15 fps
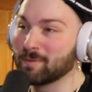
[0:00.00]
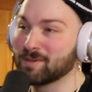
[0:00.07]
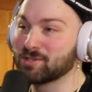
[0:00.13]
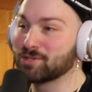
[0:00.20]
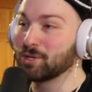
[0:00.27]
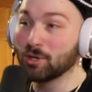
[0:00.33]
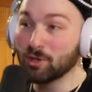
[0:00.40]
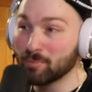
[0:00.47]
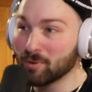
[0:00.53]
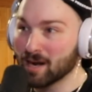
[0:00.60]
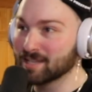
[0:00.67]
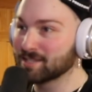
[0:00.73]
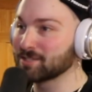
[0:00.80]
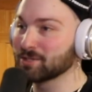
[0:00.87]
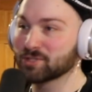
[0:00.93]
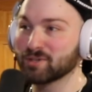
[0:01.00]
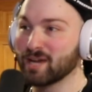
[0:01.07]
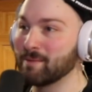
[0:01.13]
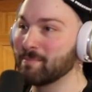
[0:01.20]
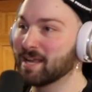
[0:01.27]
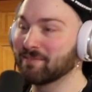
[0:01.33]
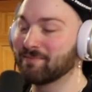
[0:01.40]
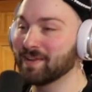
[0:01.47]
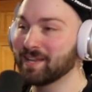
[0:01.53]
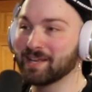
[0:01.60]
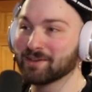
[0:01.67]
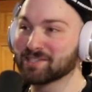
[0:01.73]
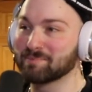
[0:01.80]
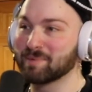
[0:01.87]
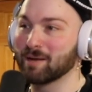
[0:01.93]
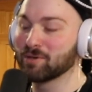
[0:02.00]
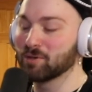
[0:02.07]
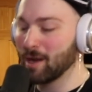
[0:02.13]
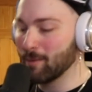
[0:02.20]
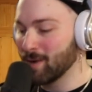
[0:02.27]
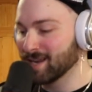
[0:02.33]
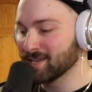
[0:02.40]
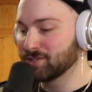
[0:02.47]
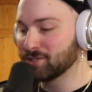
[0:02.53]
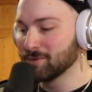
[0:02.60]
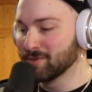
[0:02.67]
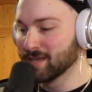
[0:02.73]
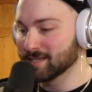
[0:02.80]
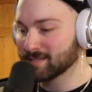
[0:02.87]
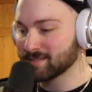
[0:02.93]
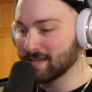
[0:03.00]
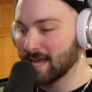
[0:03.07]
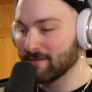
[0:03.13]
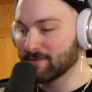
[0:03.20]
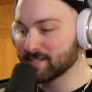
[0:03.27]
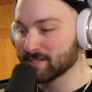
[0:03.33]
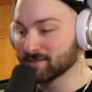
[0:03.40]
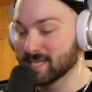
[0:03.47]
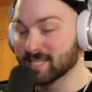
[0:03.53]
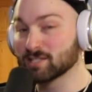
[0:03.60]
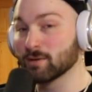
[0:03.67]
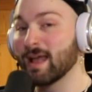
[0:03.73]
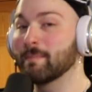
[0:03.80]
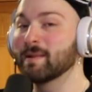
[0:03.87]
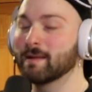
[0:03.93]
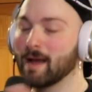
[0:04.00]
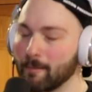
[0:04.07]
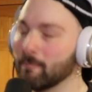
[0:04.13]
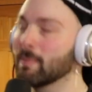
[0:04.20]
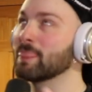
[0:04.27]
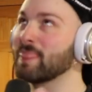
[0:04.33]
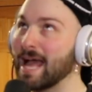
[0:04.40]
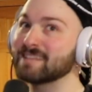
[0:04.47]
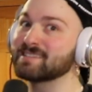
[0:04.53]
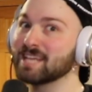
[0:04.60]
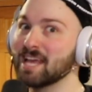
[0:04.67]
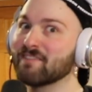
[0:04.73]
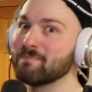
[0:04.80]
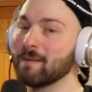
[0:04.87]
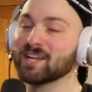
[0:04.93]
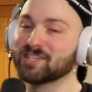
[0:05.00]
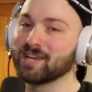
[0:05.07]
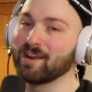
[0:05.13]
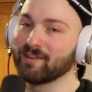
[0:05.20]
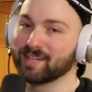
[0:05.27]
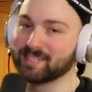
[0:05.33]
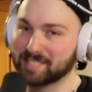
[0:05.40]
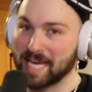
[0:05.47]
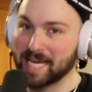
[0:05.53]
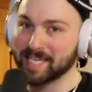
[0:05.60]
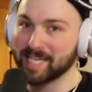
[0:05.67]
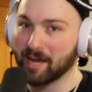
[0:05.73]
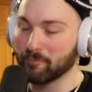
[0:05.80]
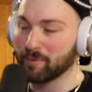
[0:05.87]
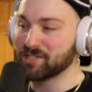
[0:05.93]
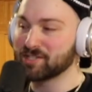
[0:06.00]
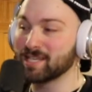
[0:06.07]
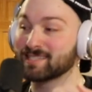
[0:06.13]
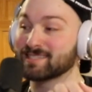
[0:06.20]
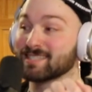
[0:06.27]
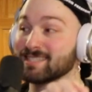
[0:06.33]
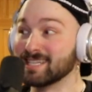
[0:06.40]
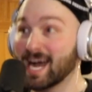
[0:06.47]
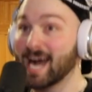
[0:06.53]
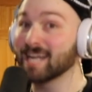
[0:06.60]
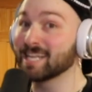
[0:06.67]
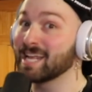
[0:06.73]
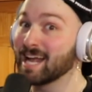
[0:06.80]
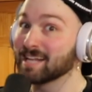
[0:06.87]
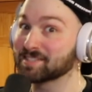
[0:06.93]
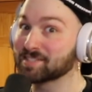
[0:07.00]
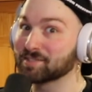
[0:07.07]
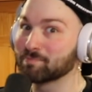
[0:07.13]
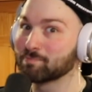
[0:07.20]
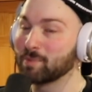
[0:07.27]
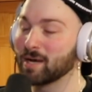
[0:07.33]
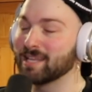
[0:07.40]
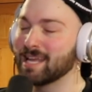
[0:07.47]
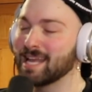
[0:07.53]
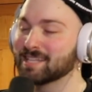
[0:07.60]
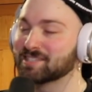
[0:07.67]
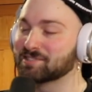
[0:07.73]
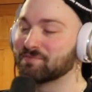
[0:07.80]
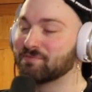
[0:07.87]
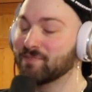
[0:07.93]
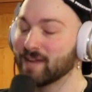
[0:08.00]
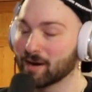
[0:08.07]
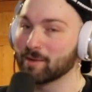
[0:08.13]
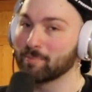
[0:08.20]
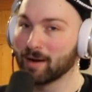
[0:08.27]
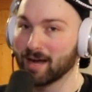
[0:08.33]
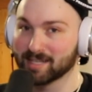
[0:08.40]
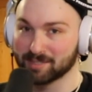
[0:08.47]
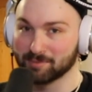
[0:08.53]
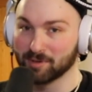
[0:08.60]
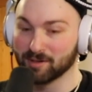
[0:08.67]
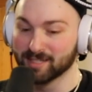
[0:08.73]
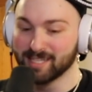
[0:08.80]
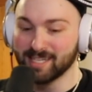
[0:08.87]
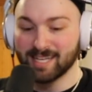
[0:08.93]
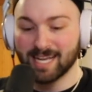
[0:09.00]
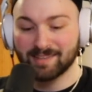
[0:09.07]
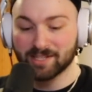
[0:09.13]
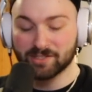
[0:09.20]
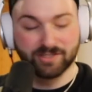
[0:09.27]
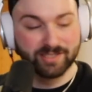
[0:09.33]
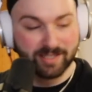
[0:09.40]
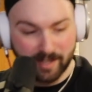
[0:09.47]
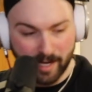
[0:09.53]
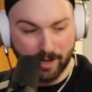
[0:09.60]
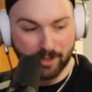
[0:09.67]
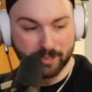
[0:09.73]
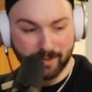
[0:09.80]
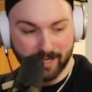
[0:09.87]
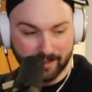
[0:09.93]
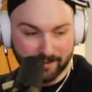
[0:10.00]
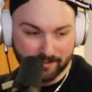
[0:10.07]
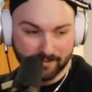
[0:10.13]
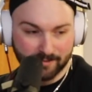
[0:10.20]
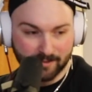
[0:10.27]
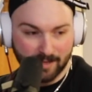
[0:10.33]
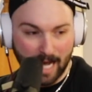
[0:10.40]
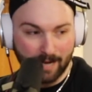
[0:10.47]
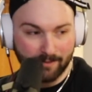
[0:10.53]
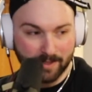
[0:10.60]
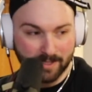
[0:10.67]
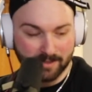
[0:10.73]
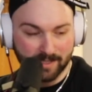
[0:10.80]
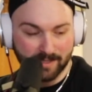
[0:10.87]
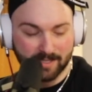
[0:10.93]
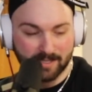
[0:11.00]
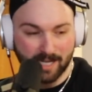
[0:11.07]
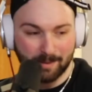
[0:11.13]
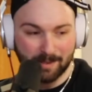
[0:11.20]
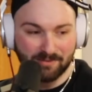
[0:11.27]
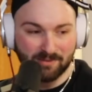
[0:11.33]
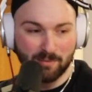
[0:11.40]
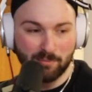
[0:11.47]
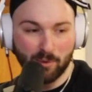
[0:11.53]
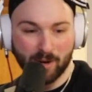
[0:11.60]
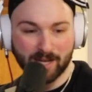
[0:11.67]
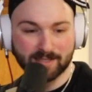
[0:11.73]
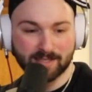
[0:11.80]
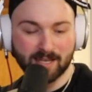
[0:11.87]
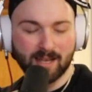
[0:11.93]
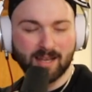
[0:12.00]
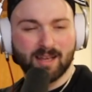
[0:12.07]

just Uber and still try and make videos, but I want to do this every single day. So, I mean, that's if my channel gets taken down, which it's not yet, but it's very possible, and that shit scares me. Obviously, this is coming from a point